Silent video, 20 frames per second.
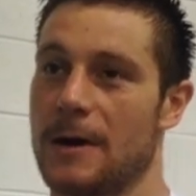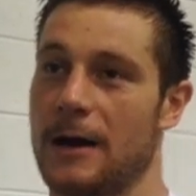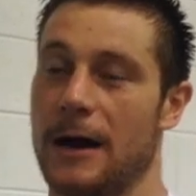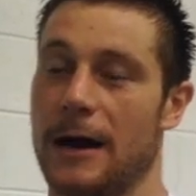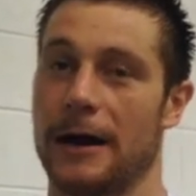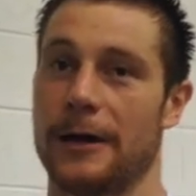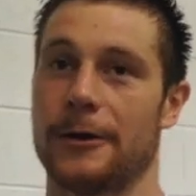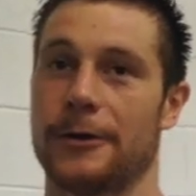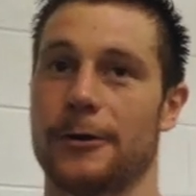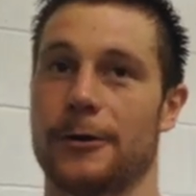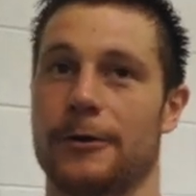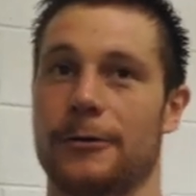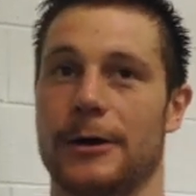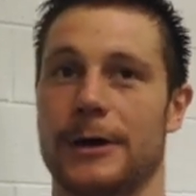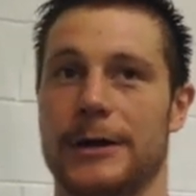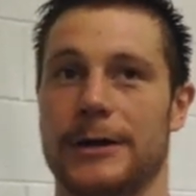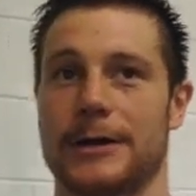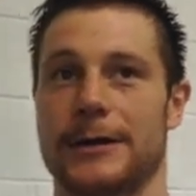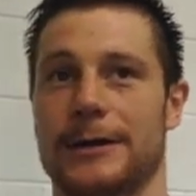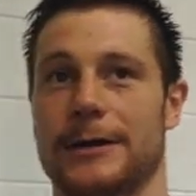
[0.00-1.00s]
I don't know.
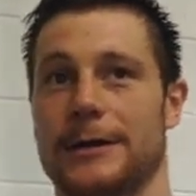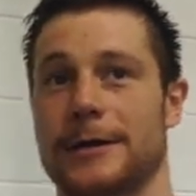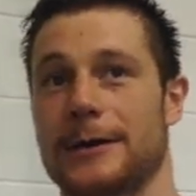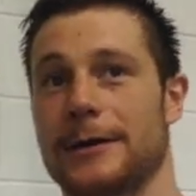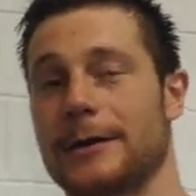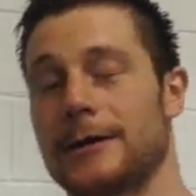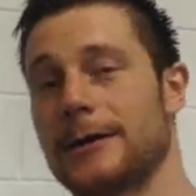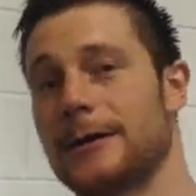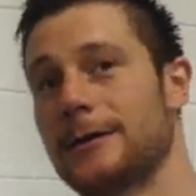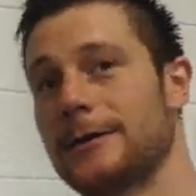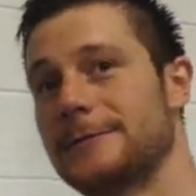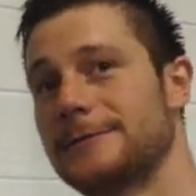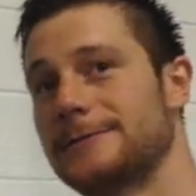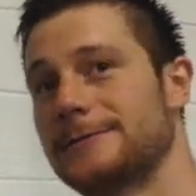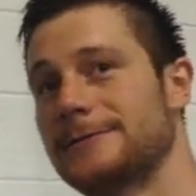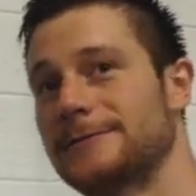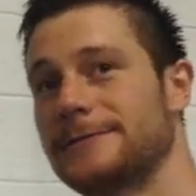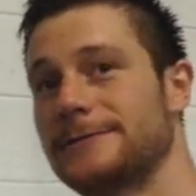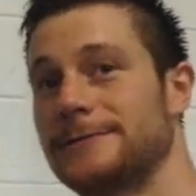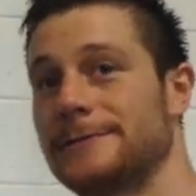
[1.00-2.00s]
I uh,
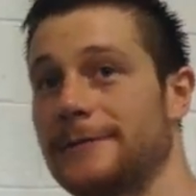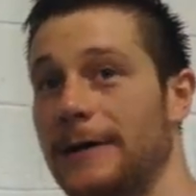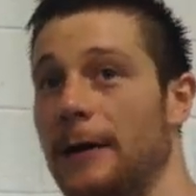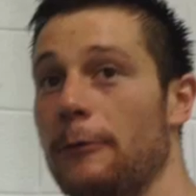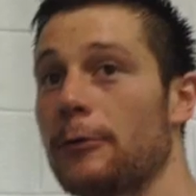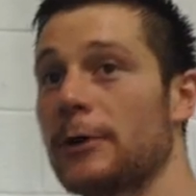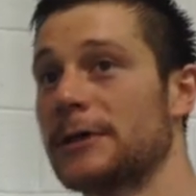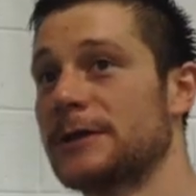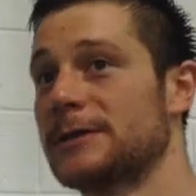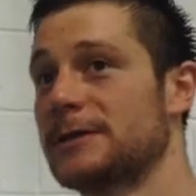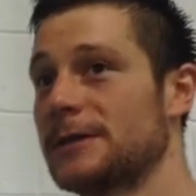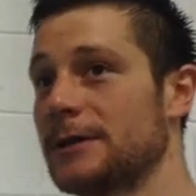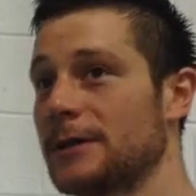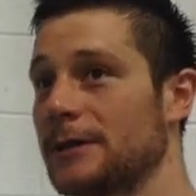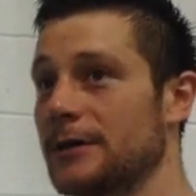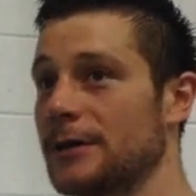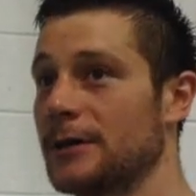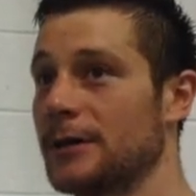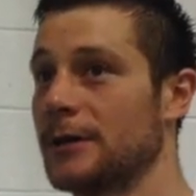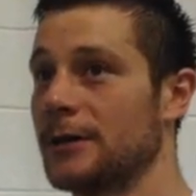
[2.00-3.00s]
I was
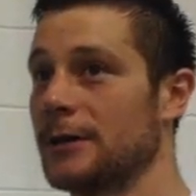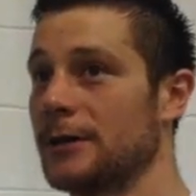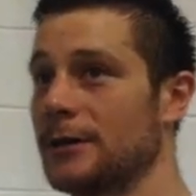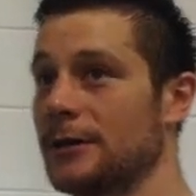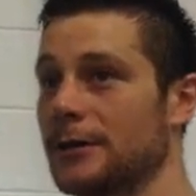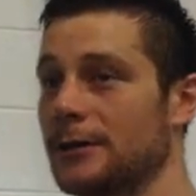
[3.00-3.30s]
uh,